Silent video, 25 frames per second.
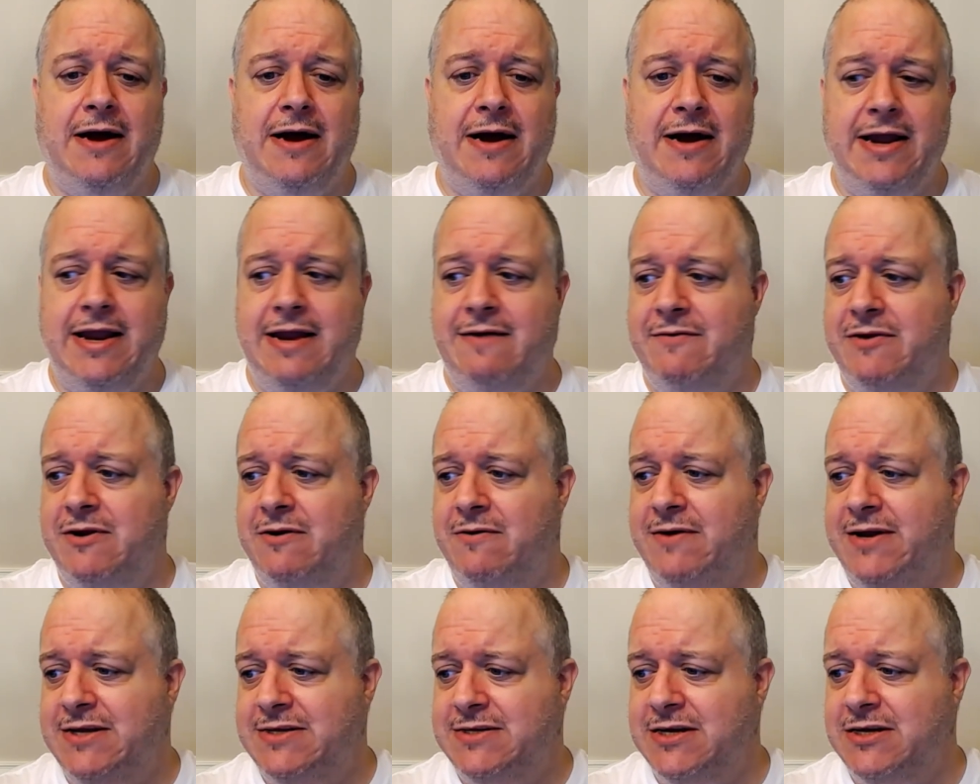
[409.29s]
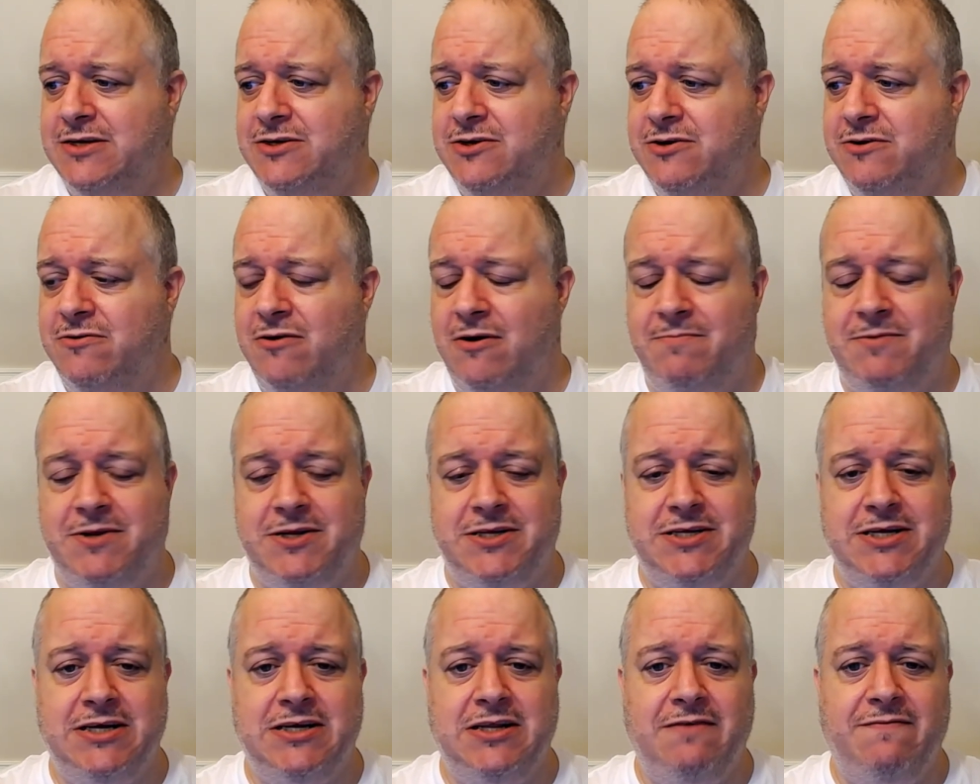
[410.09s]
Even though he says you can go up to
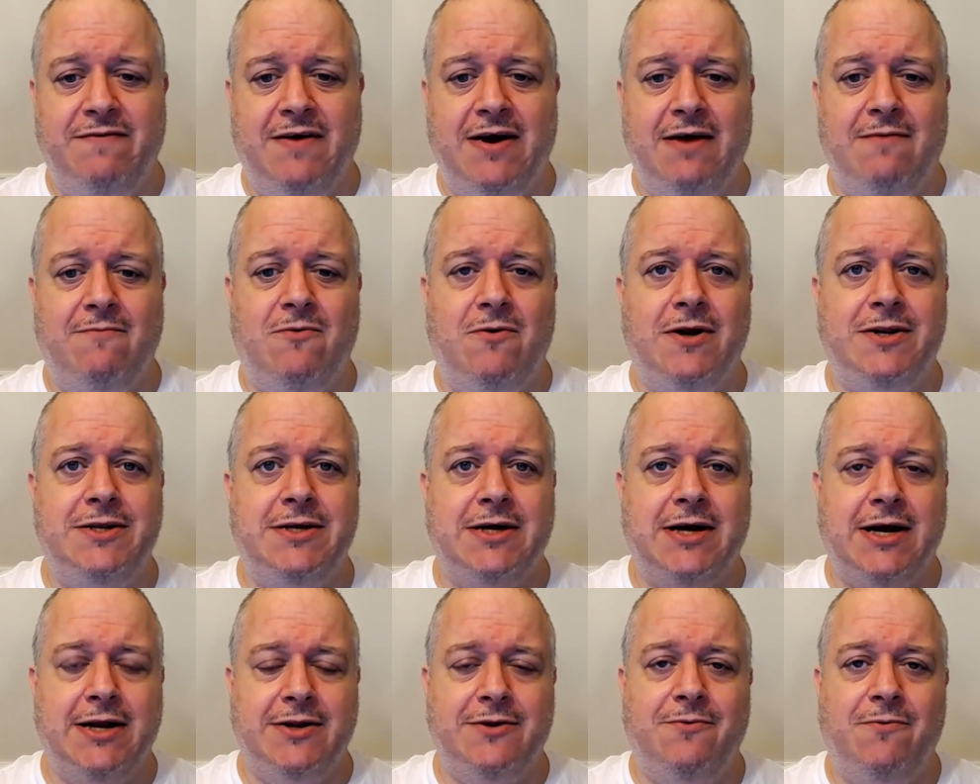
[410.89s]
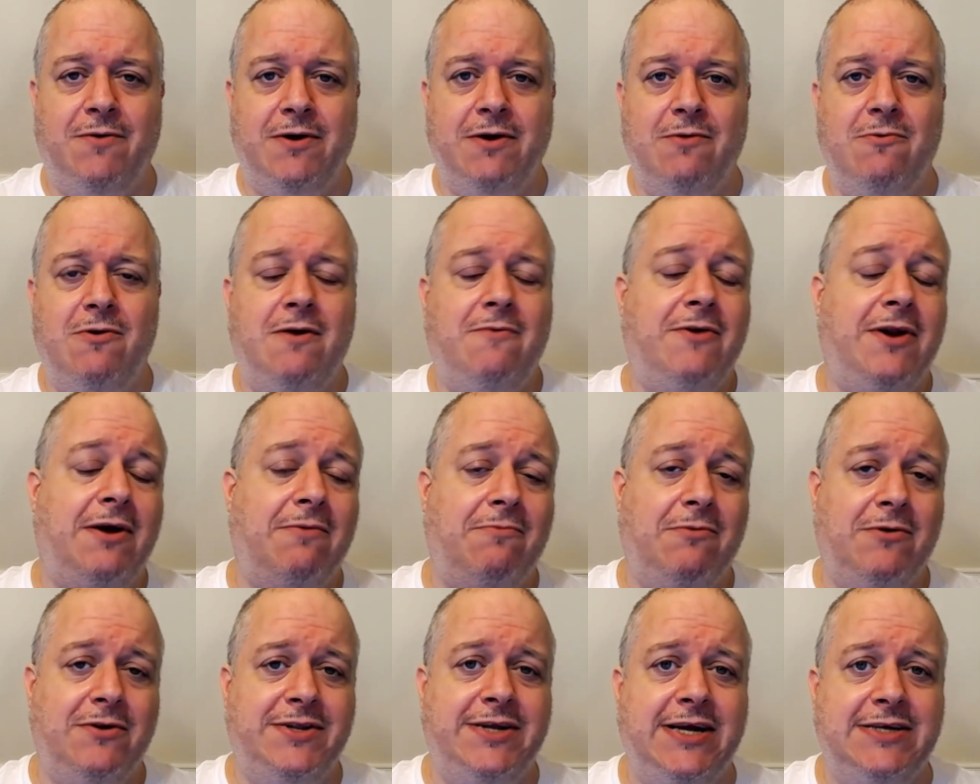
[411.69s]
65 watts, I got the 20 watt one. I'm
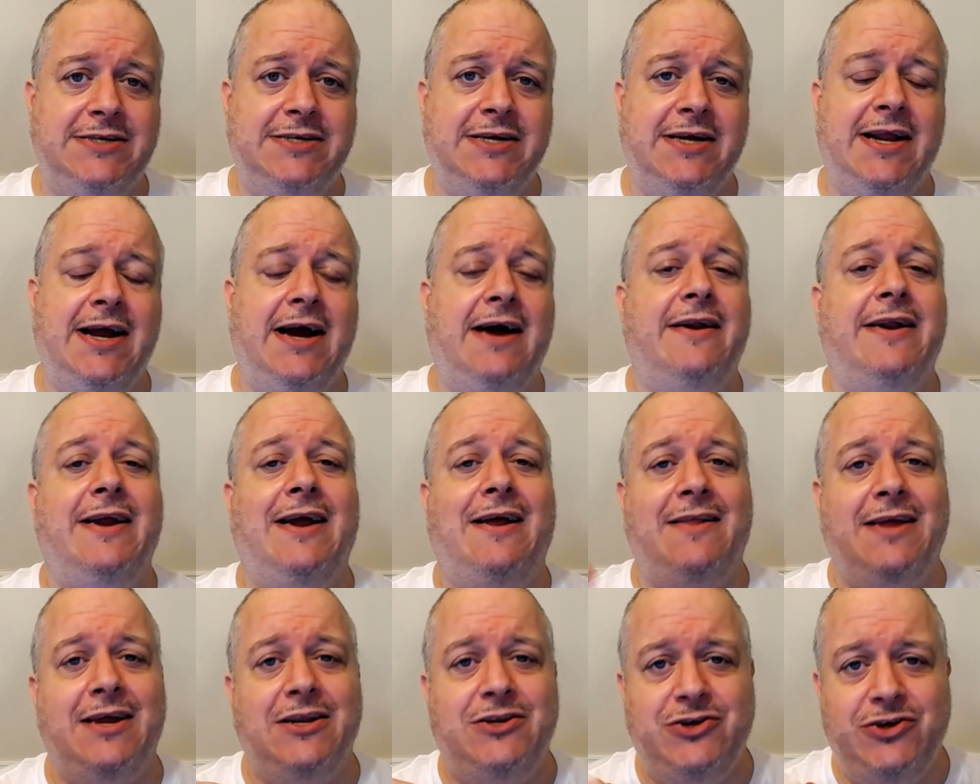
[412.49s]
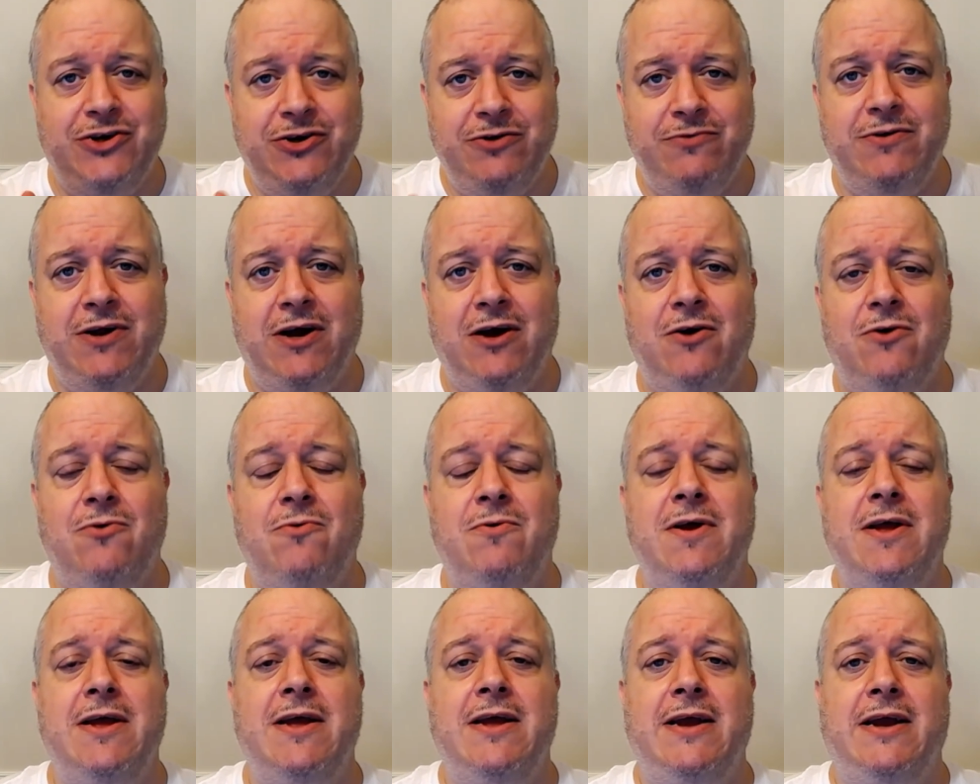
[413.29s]
going to test that out, and I'll let you know
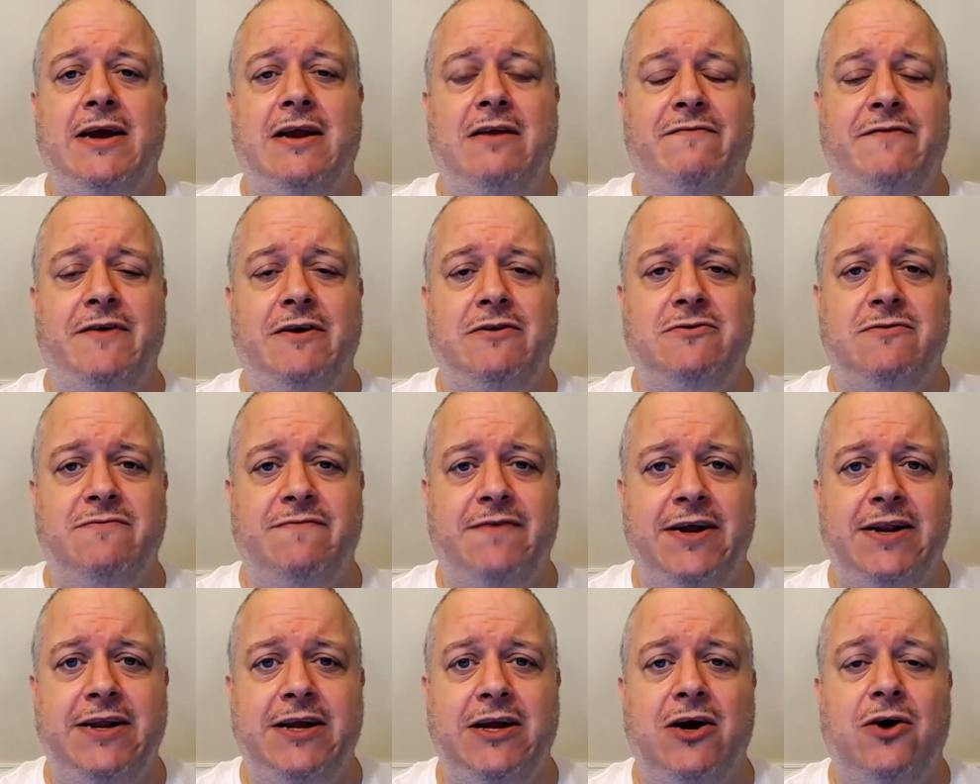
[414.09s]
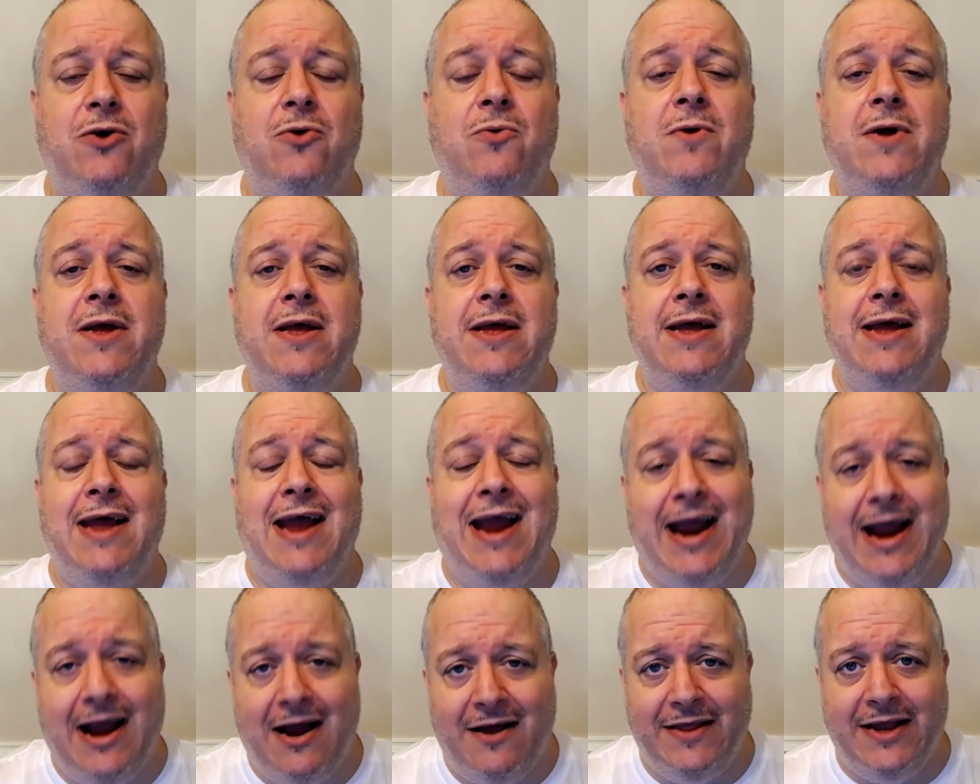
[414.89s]
in a future video
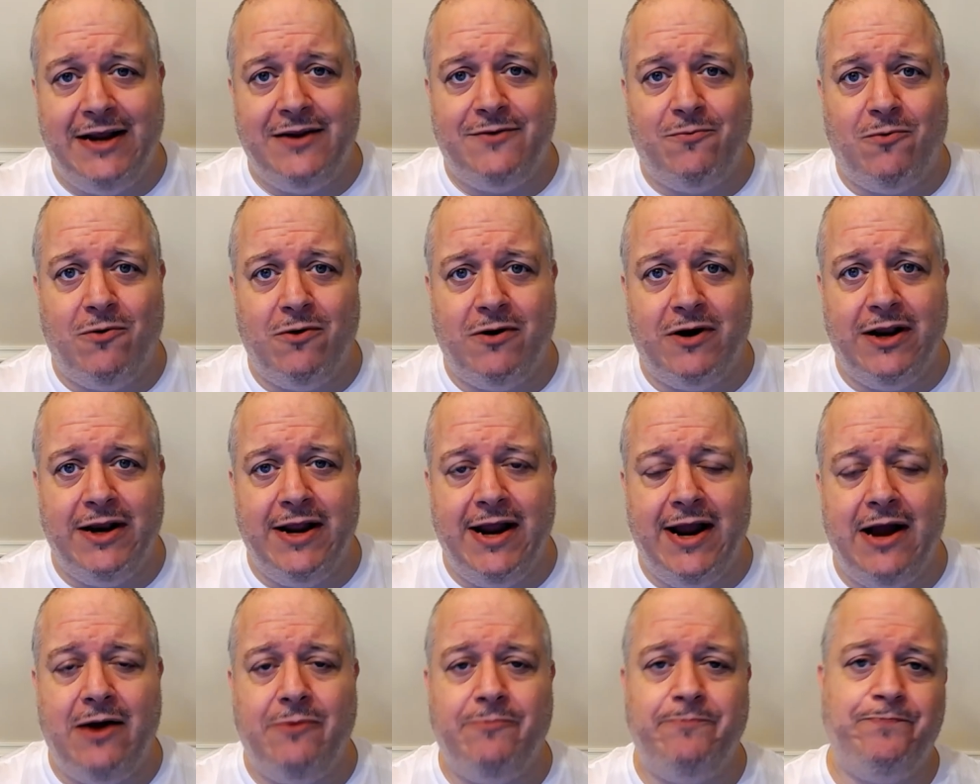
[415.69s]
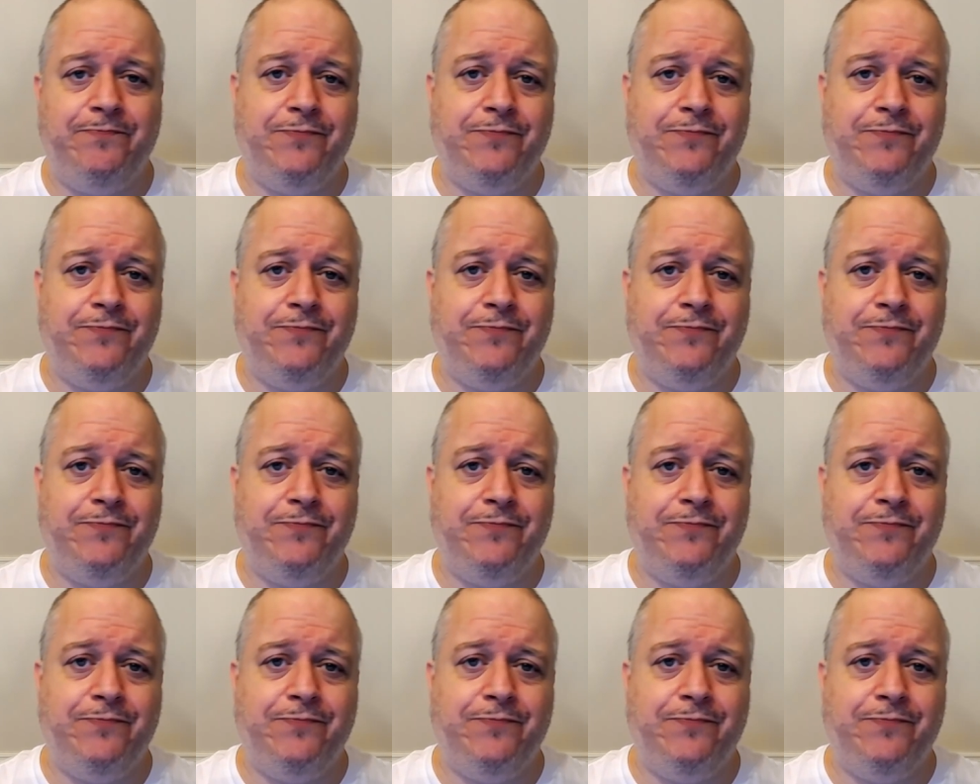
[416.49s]
how that's working out.